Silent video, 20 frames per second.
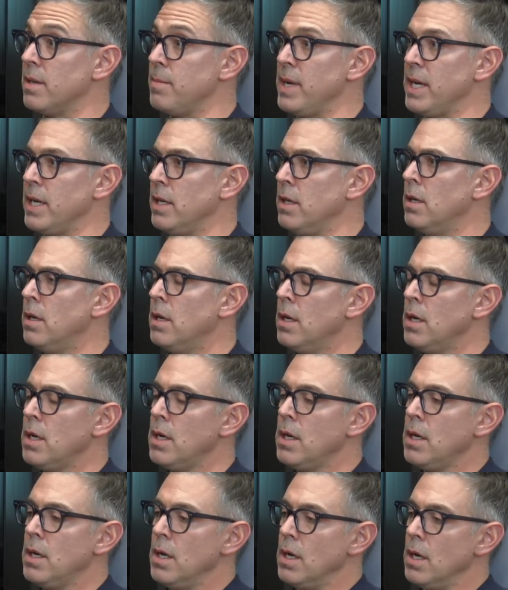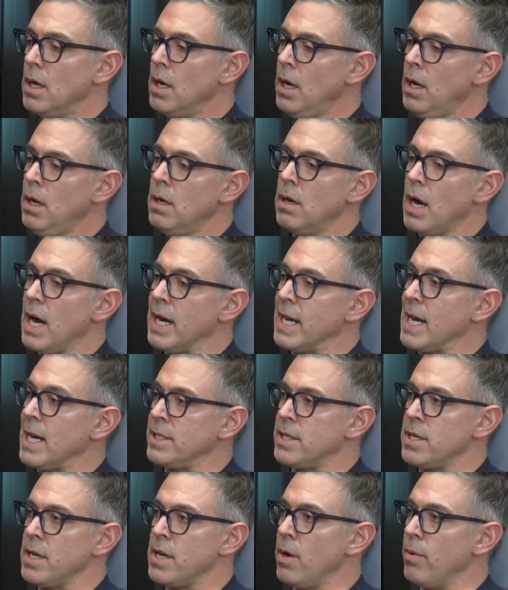I mean, I got
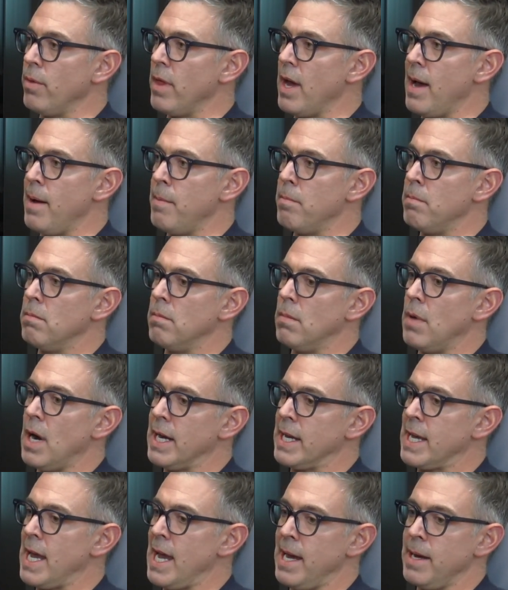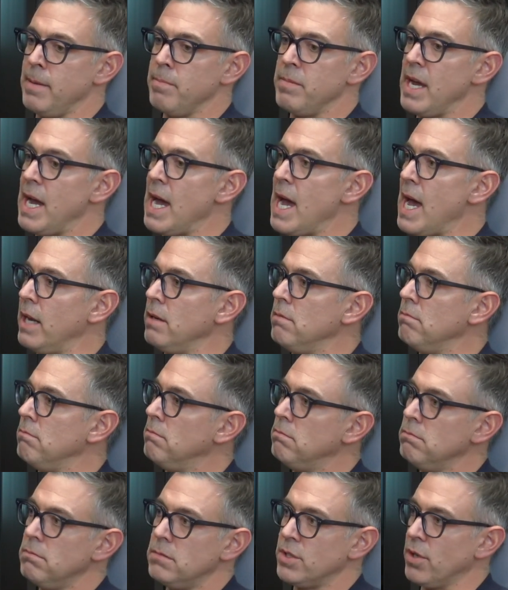to know them. They had
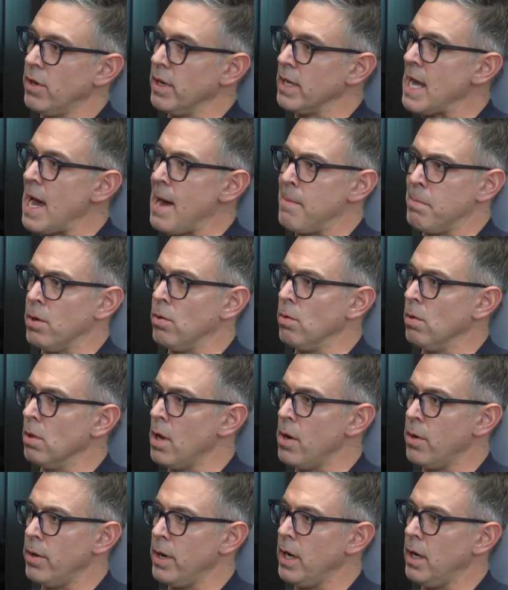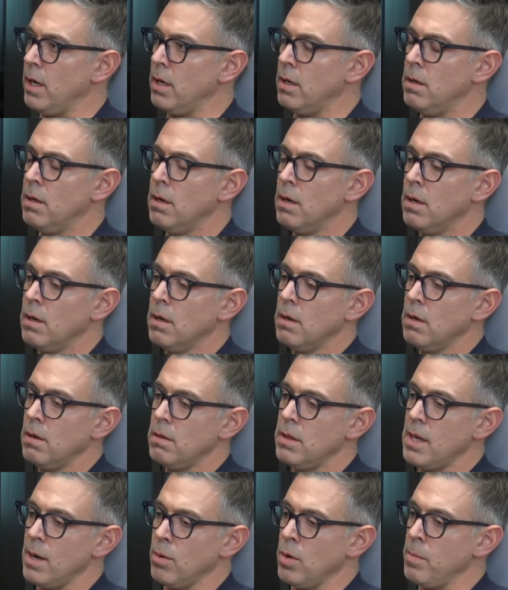sort of capital loaded.
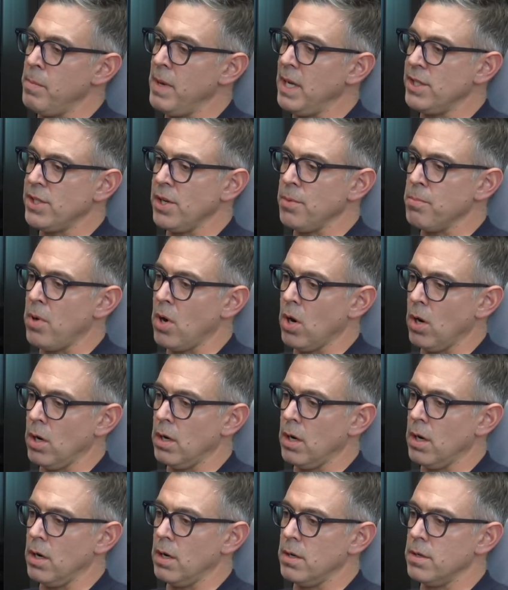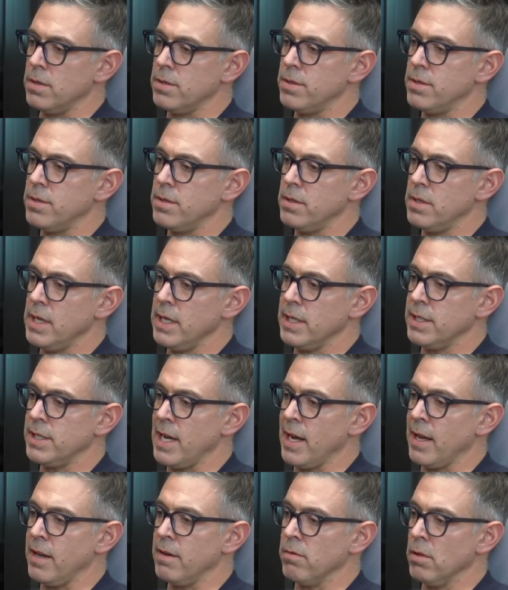They were amazing partners. The
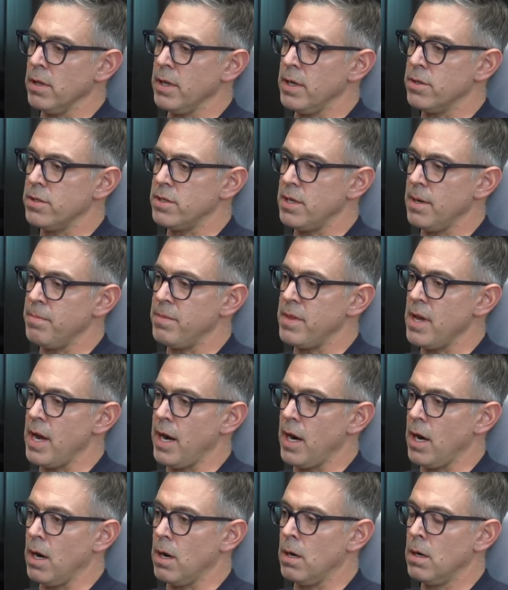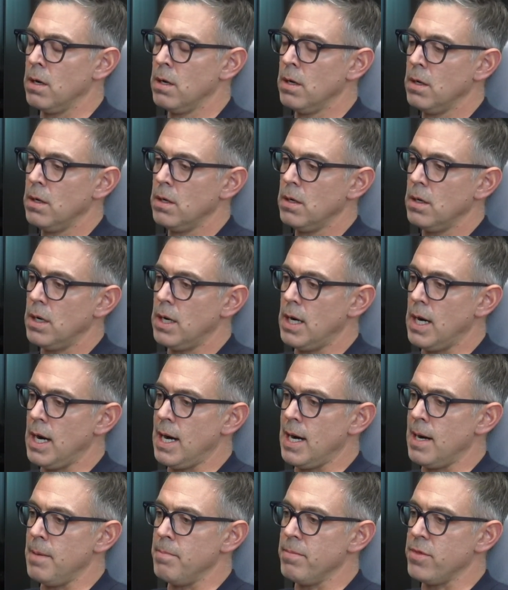executive leadership there
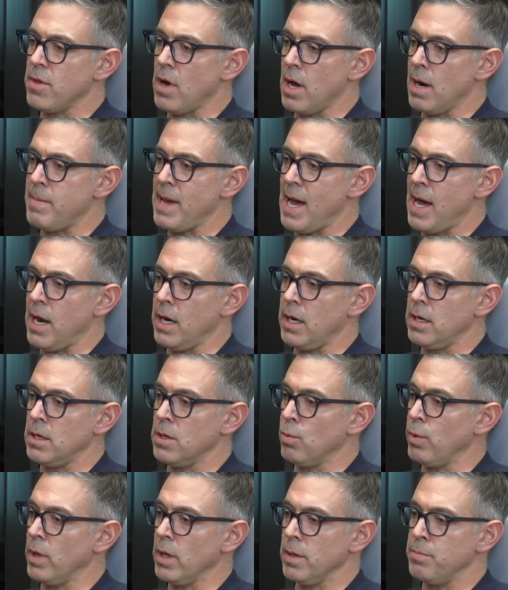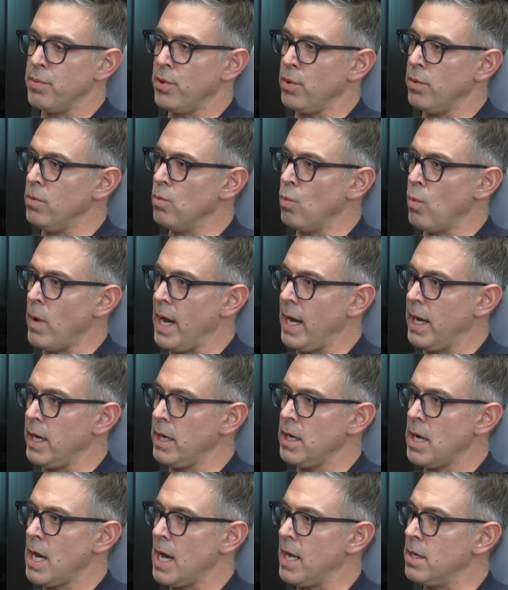thought about it in a really prudent
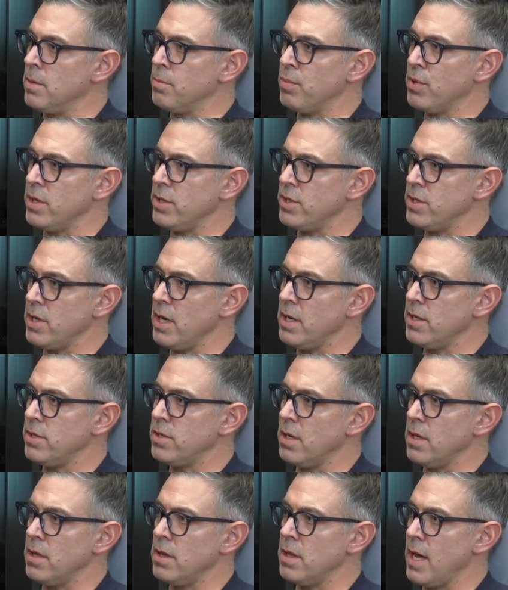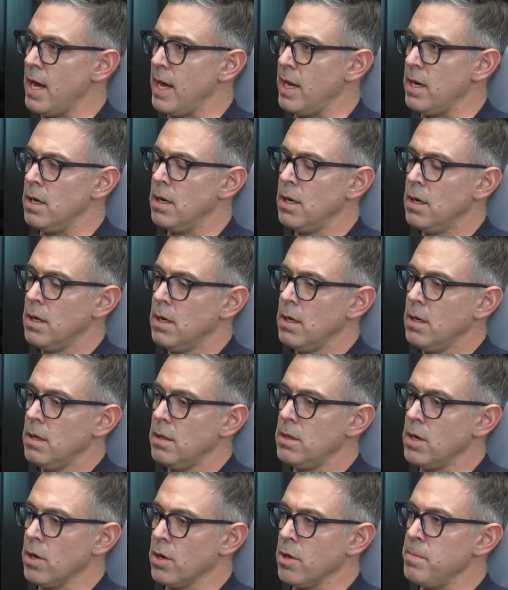way, had an appreciation that
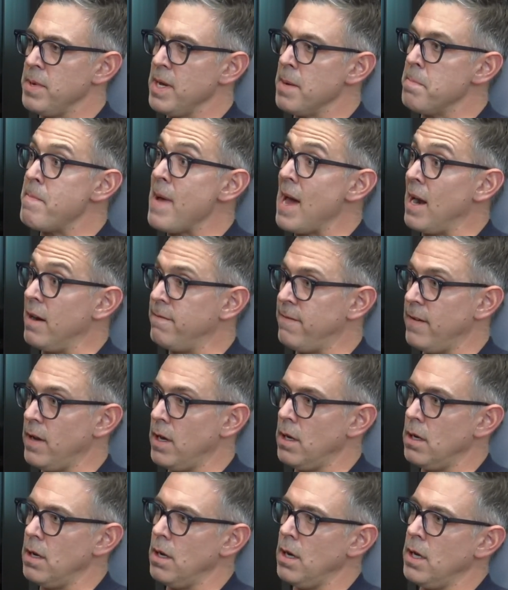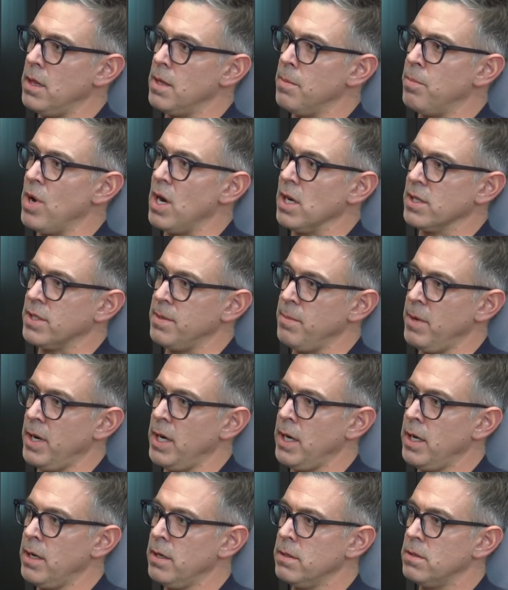there could be a benefit in the
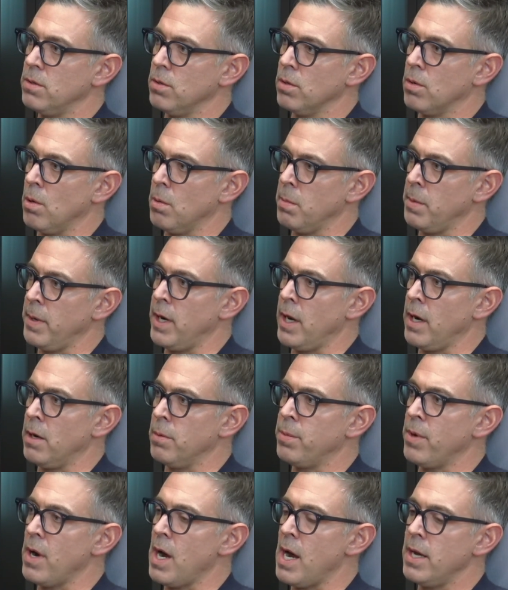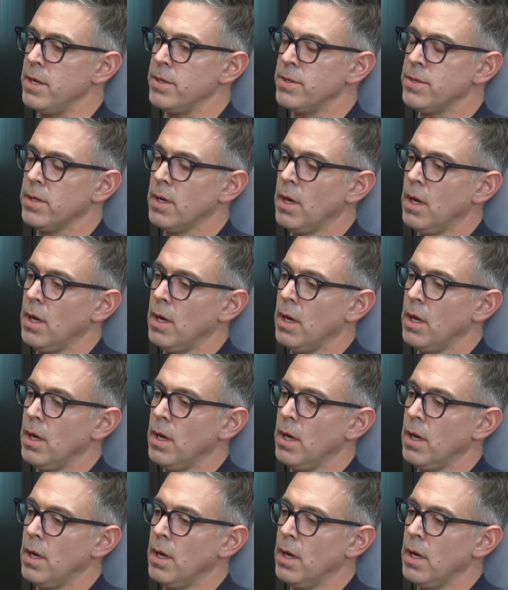proximity to a corporate enterprise.